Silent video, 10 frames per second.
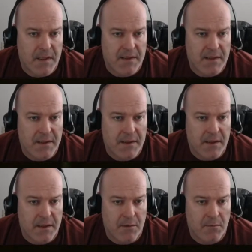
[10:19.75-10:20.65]
And then,
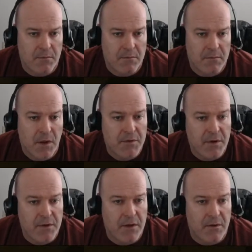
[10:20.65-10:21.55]
oh
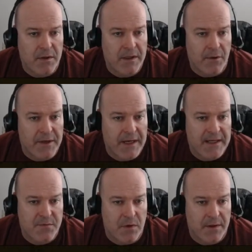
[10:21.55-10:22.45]
no, it already
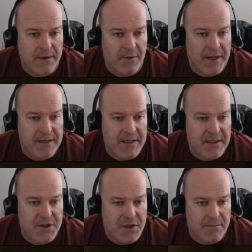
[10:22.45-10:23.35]
has one. It already has an
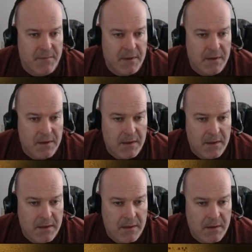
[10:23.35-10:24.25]
engine.
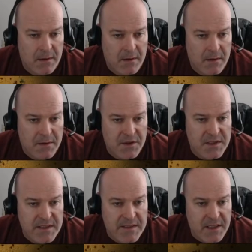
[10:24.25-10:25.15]

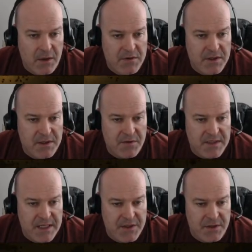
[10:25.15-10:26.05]
Just needs to go to the new
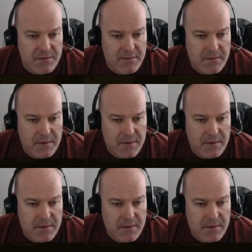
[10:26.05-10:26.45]
station.